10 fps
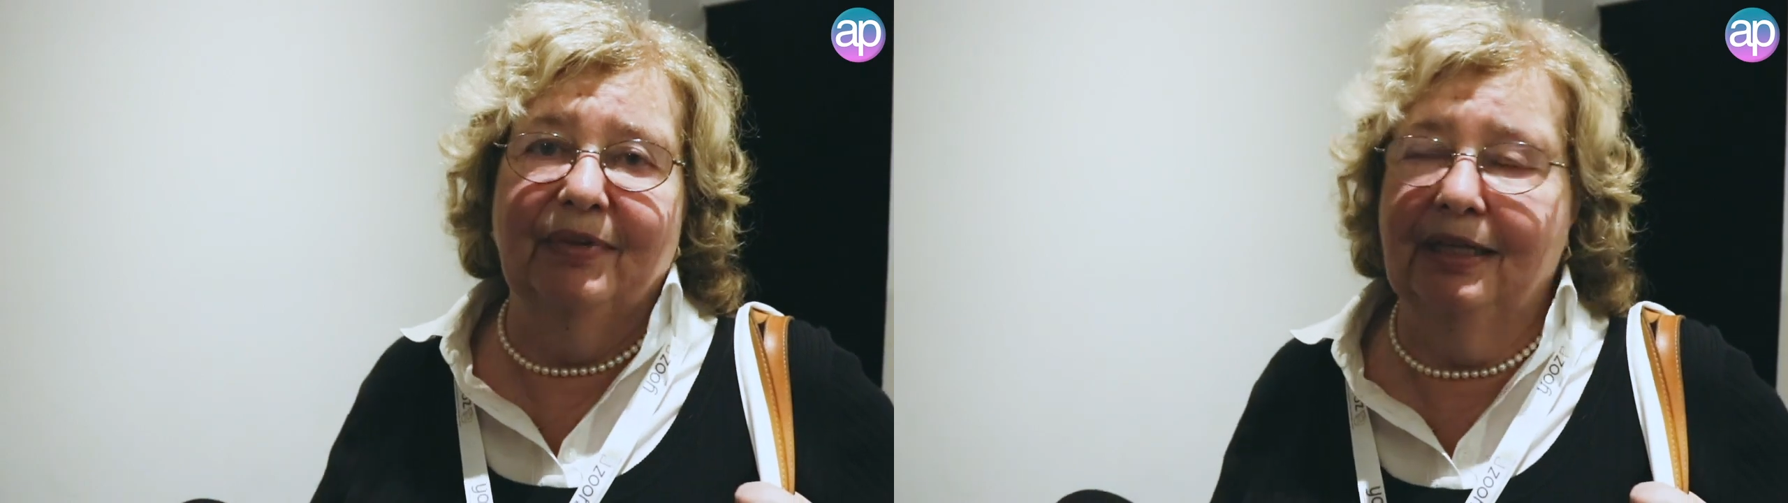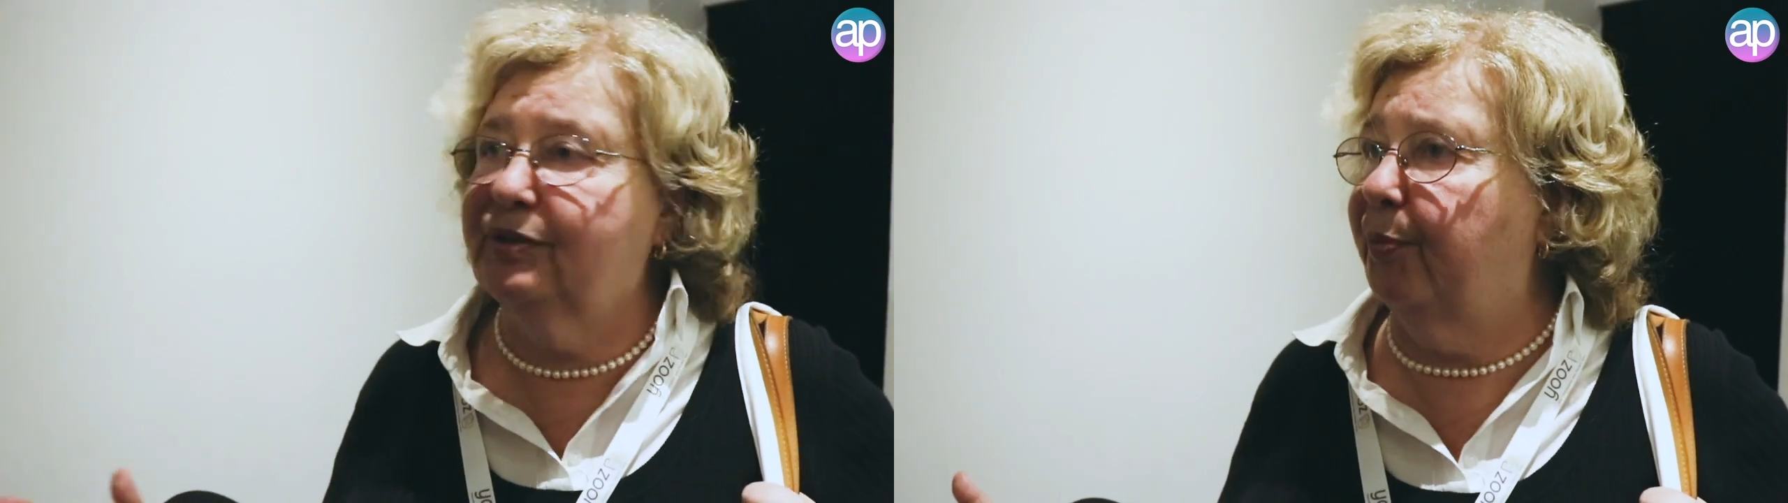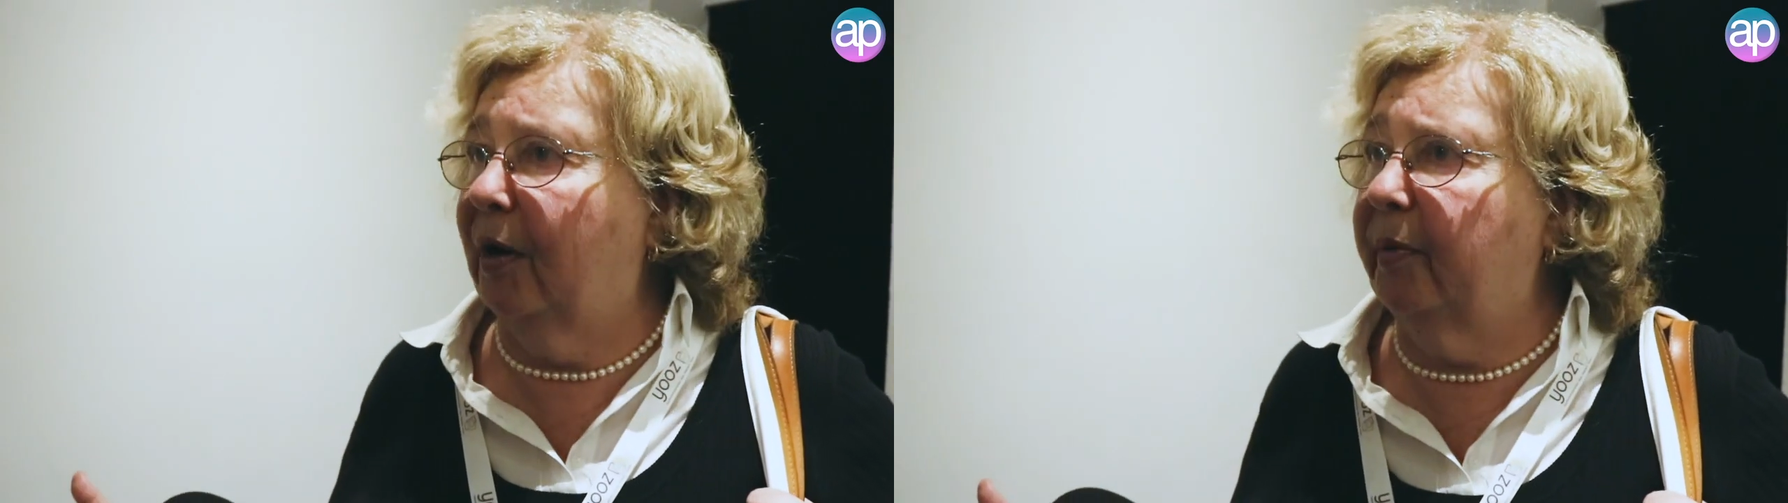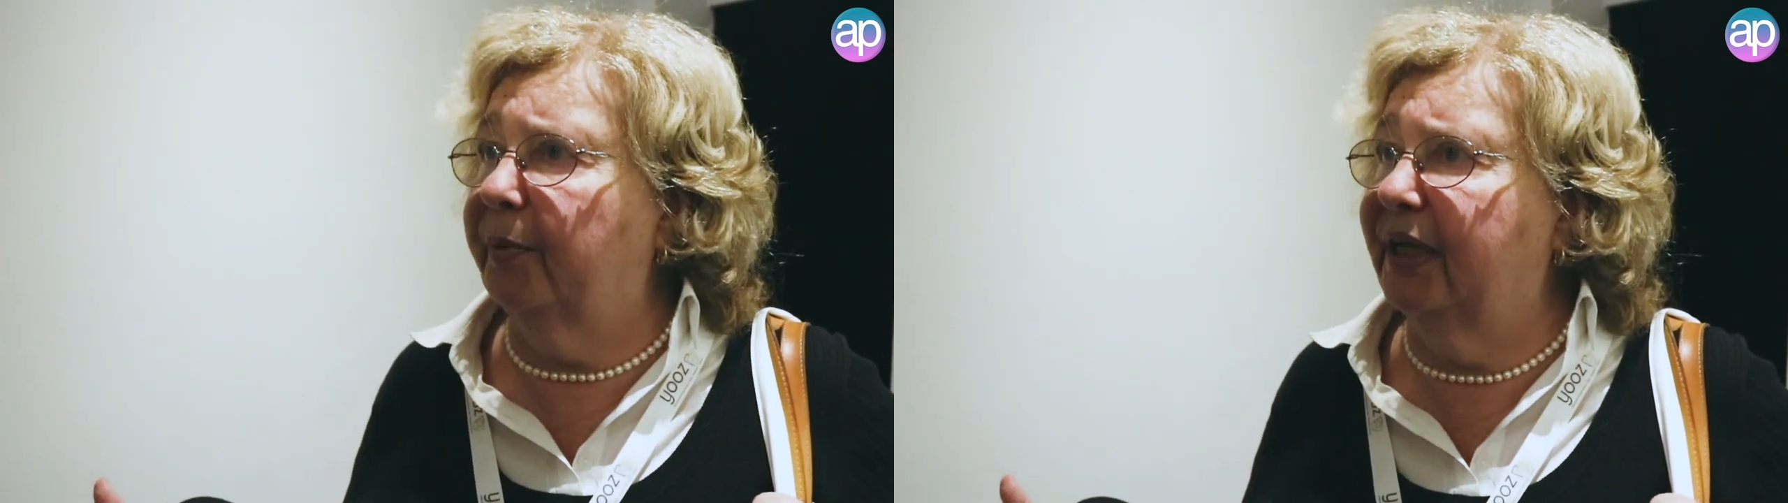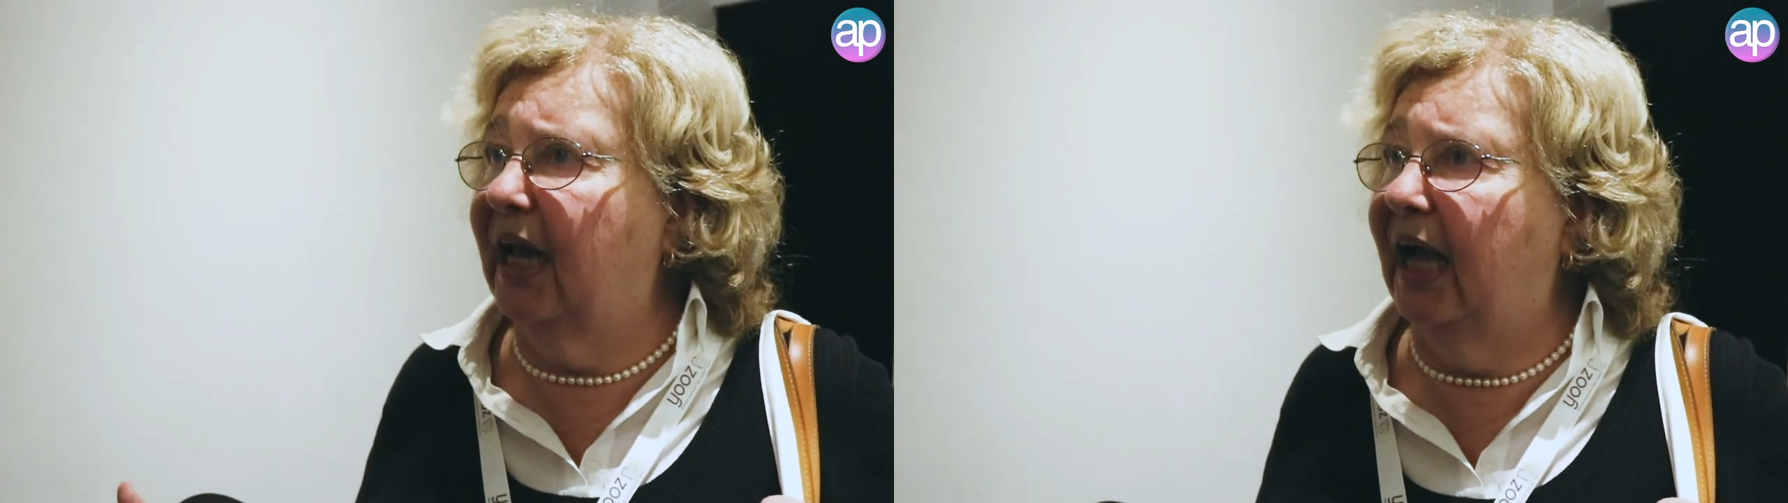It's
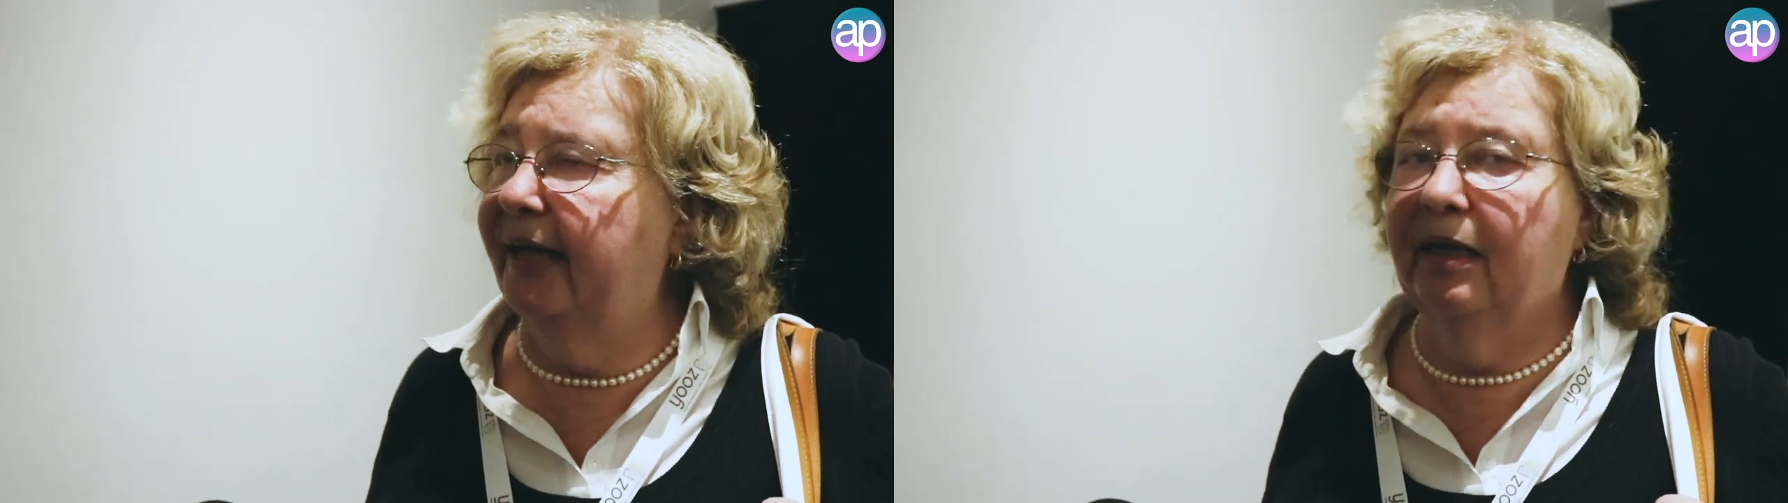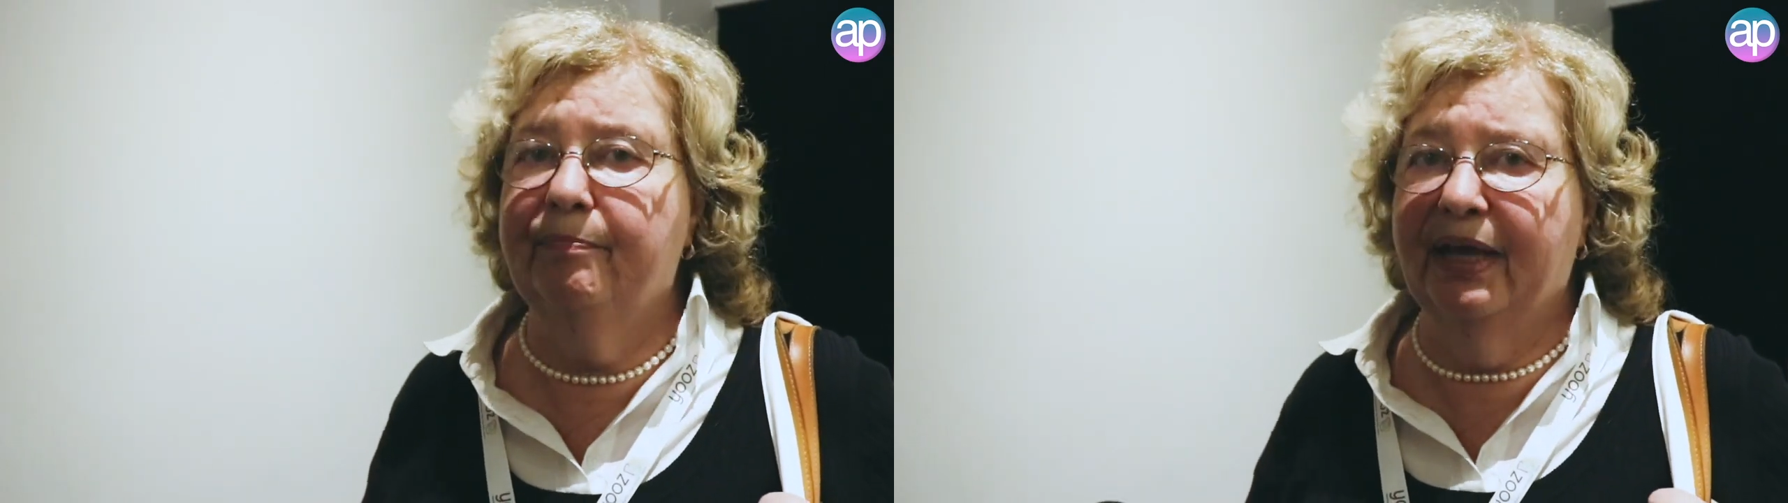probably not.